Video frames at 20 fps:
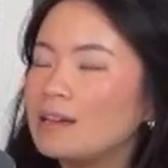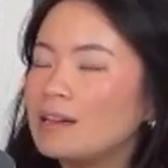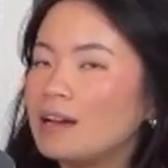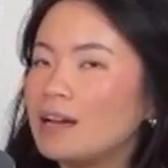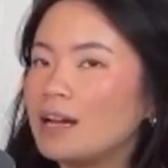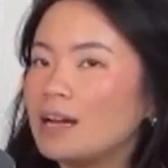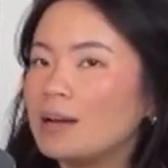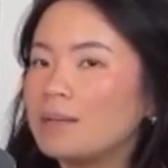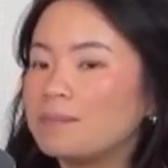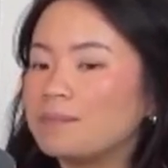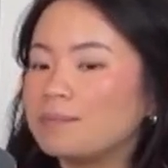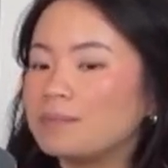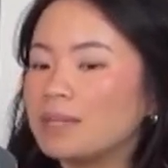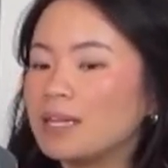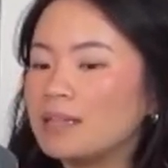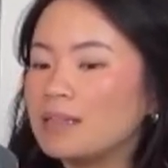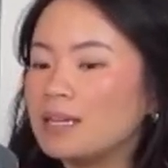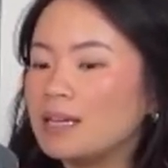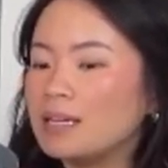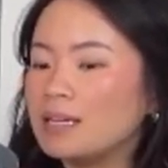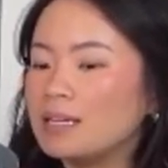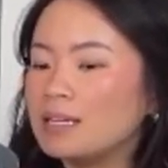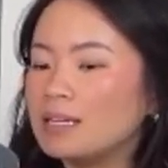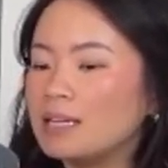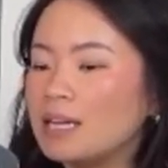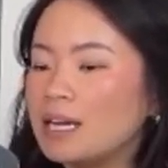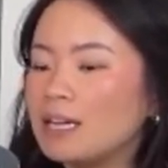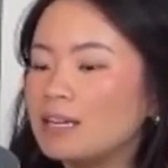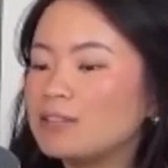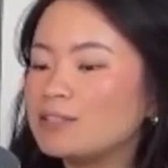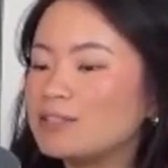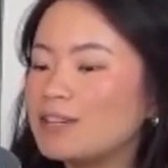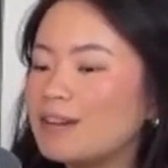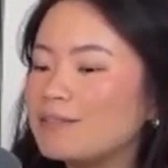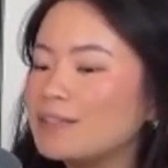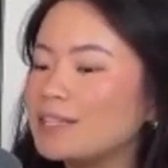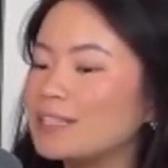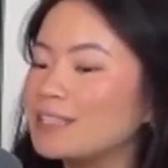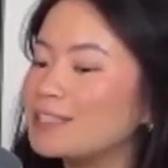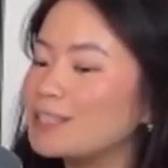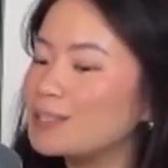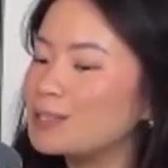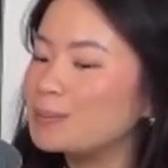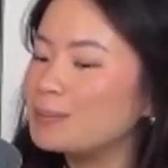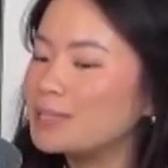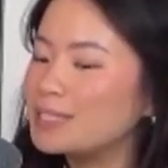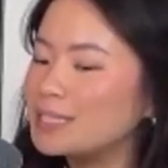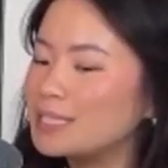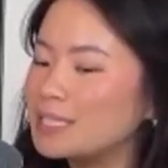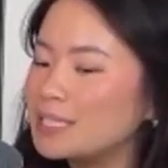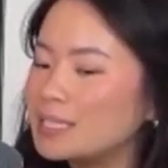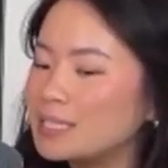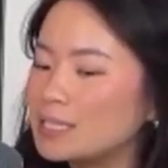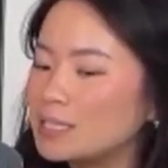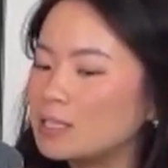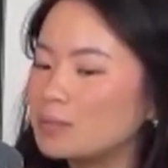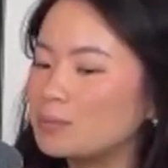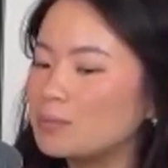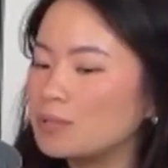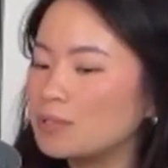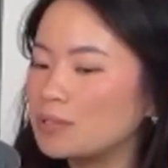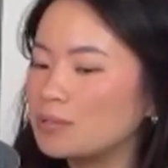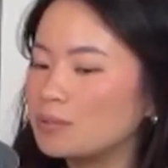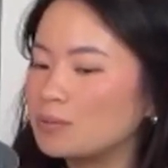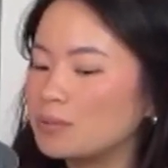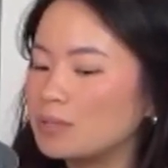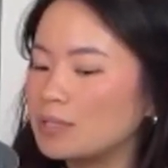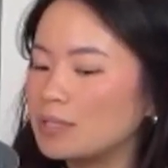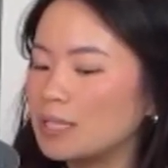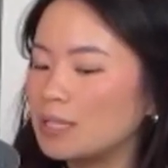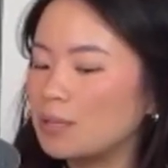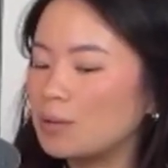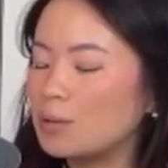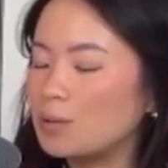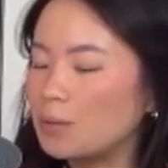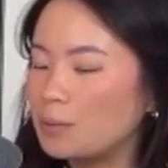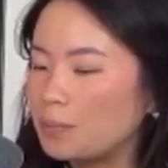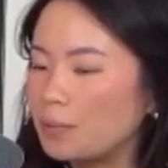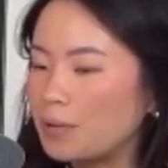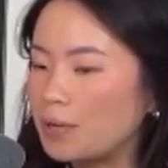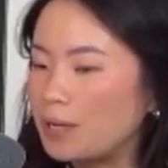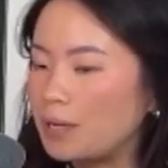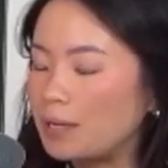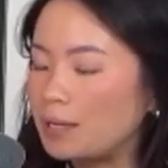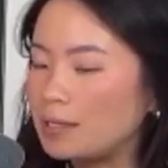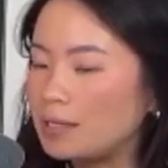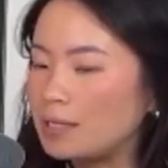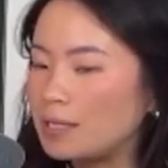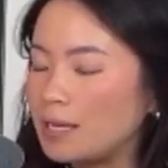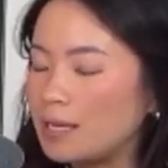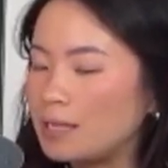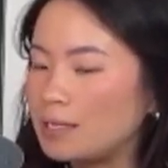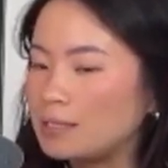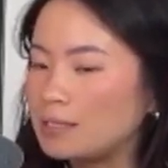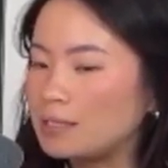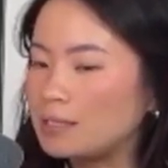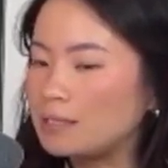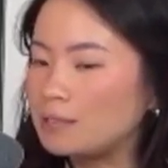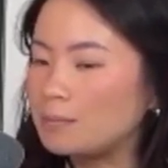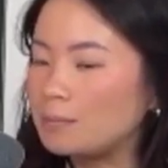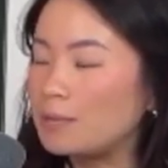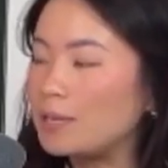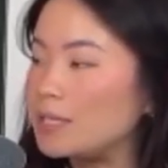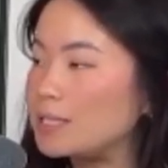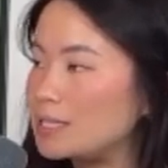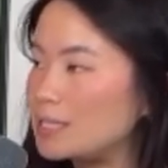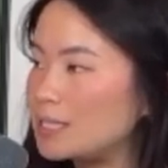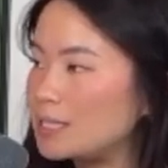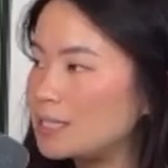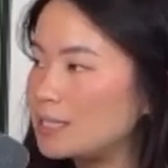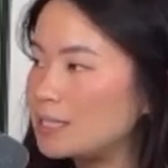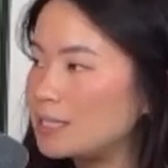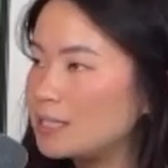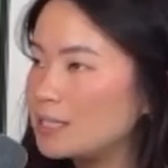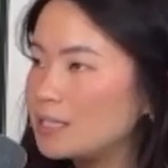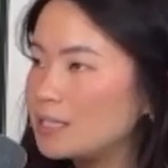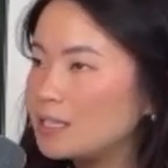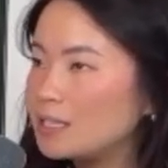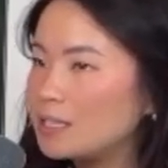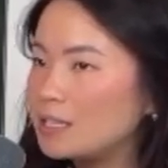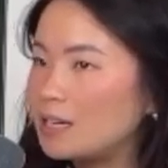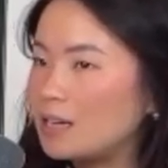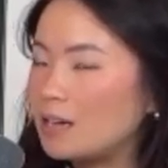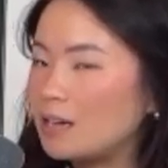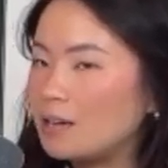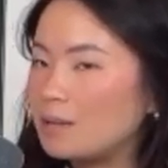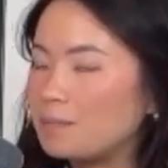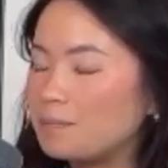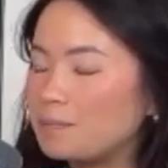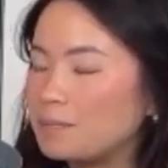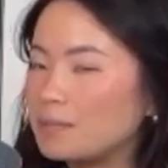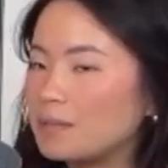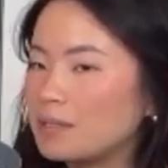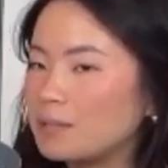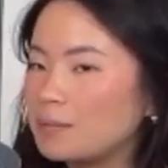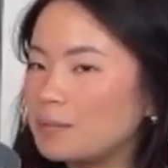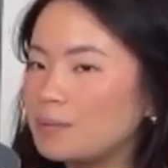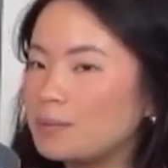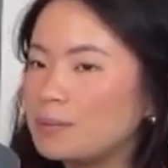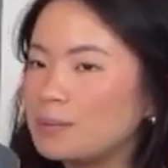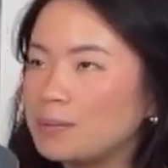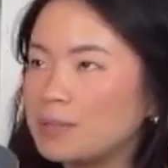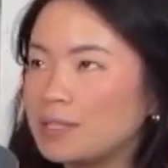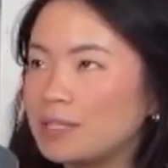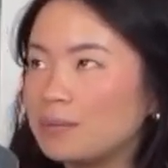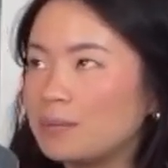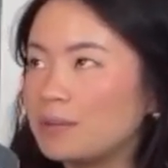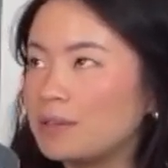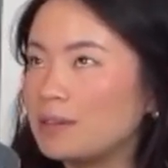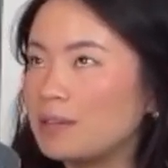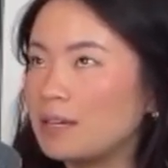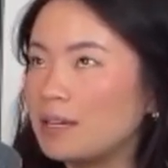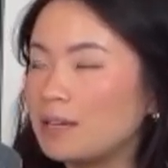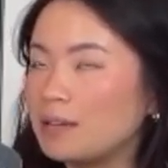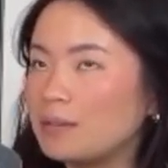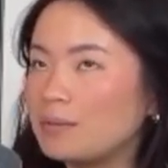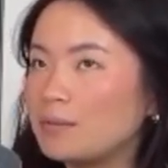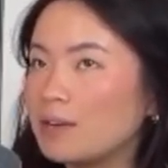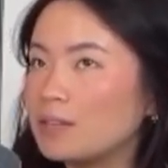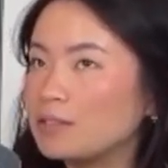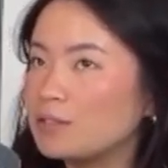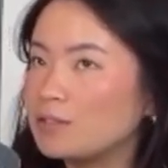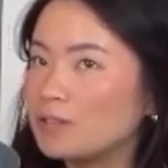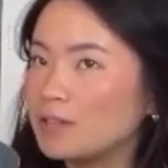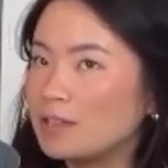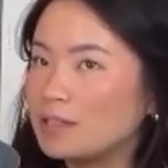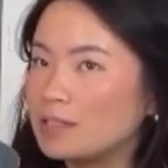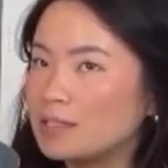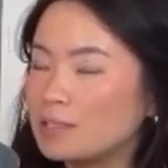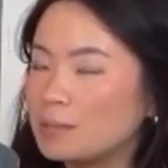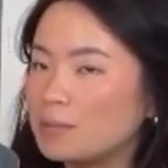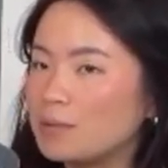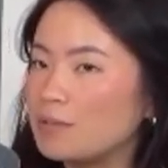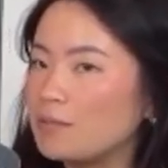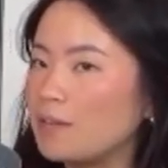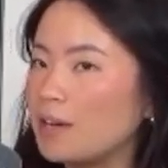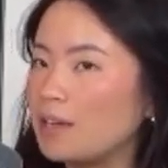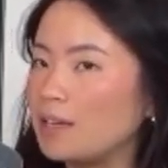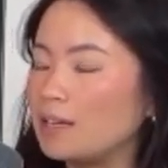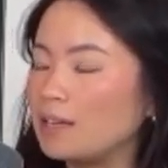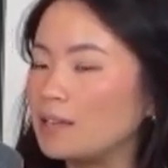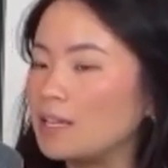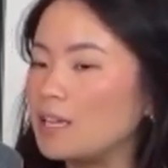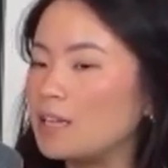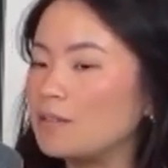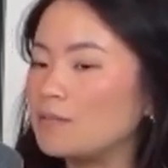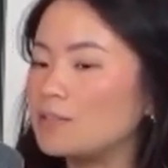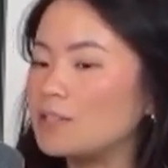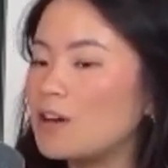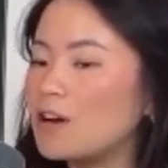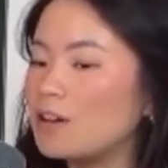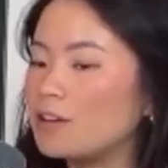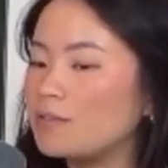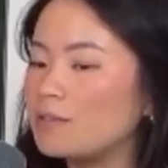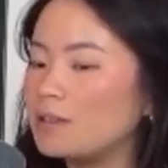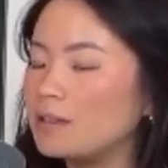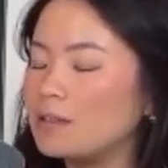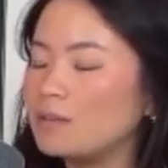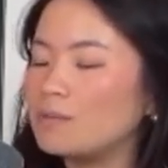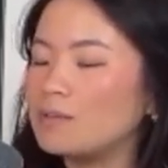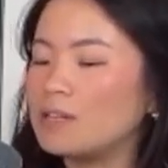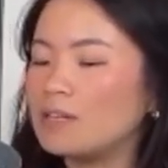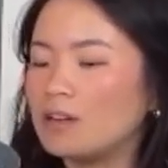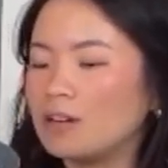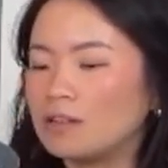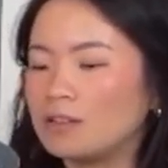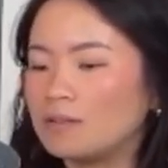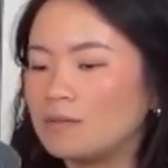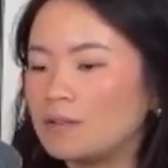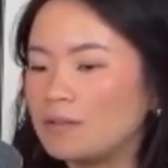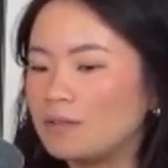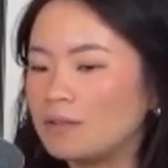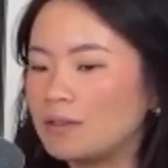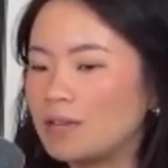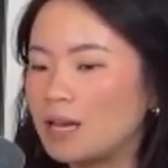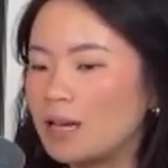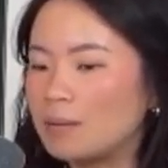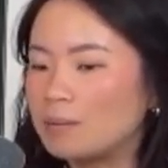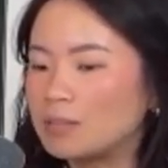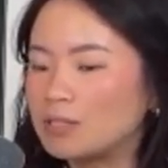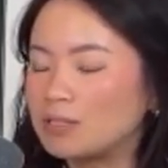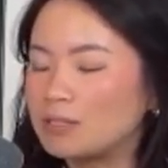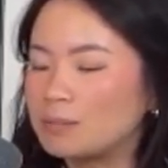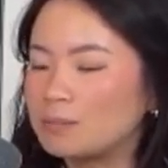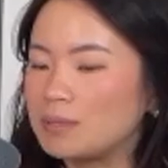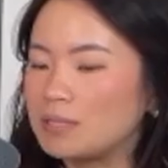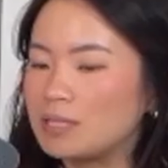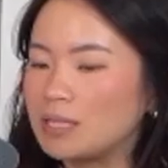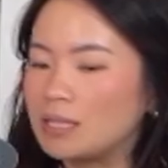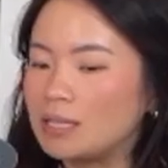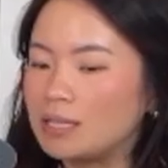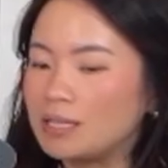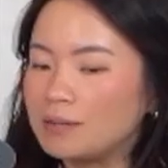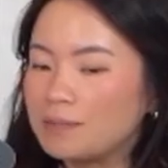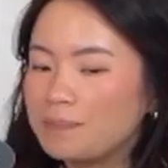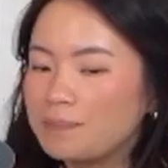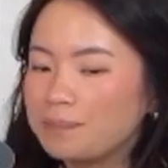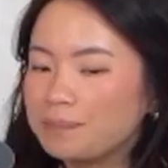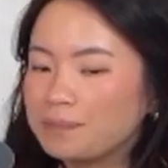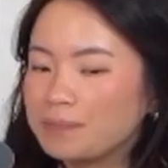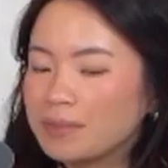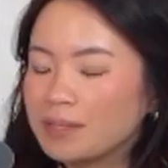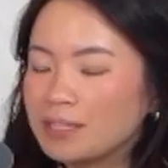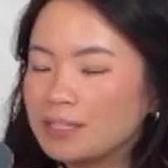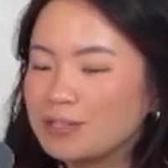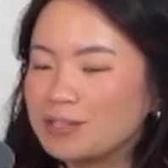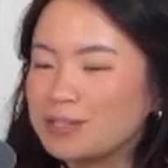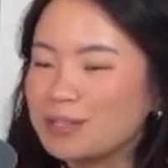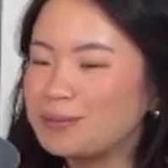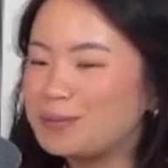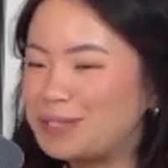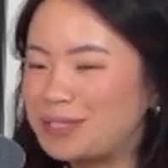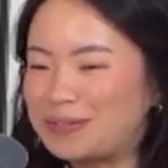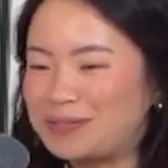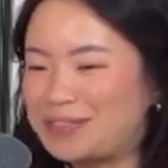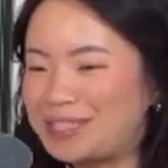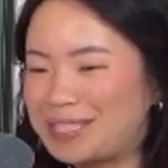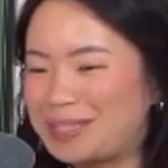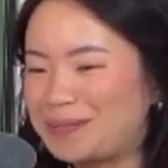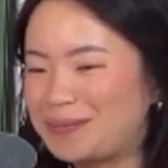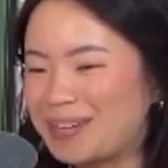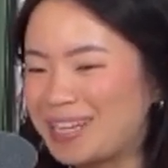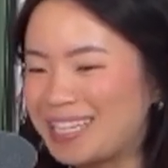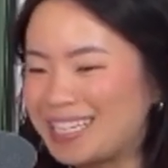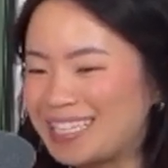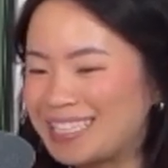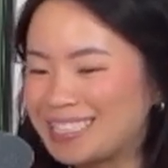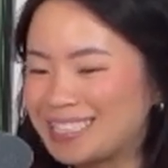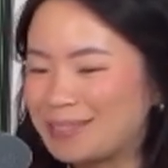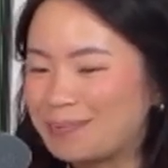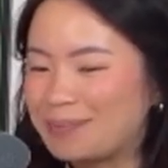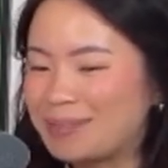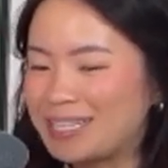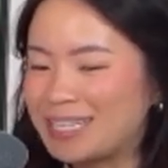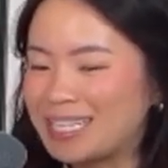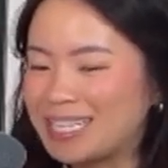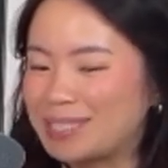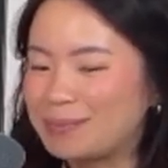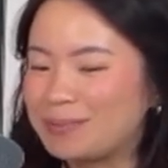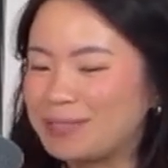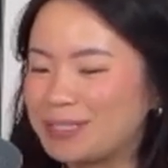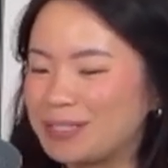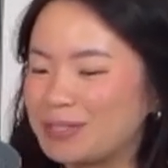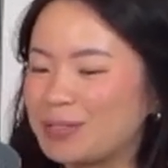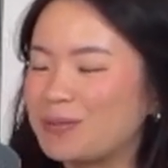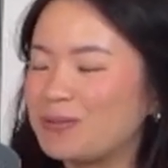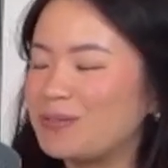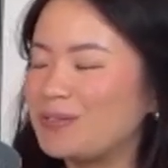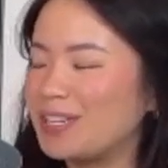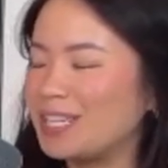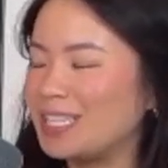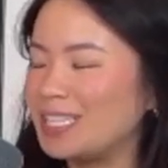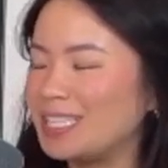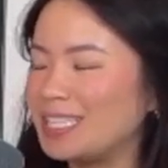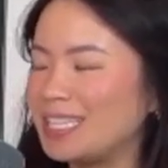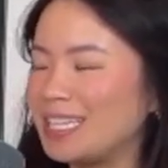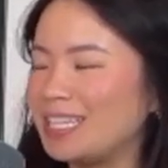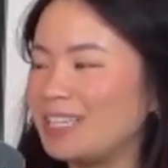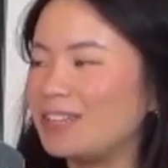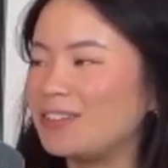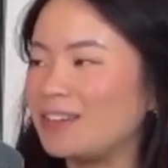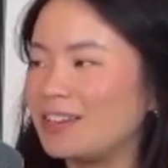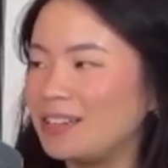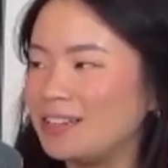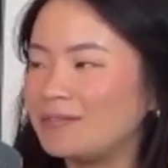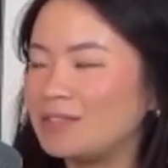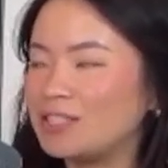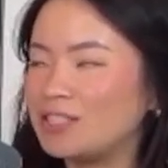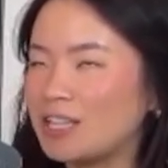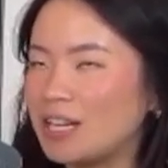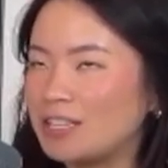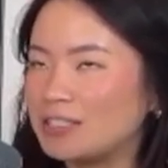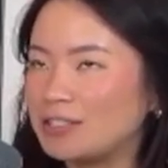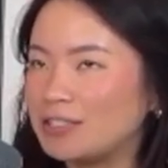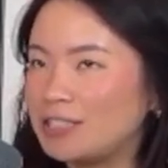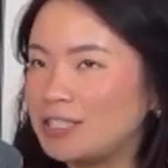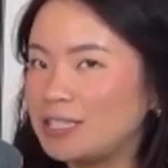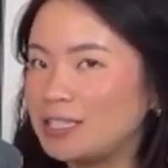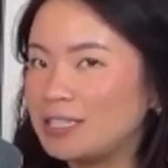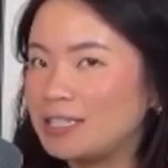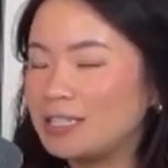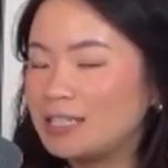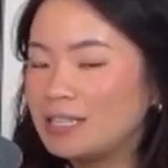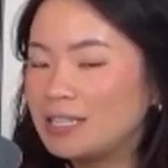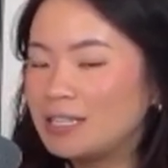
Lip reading: And then I also have like another business that's more towards like corporate and branding. We've been working with like restaurants and providing like photography and videography for them, which has been like so different than weddings, but has been so fun and like creative and challenging.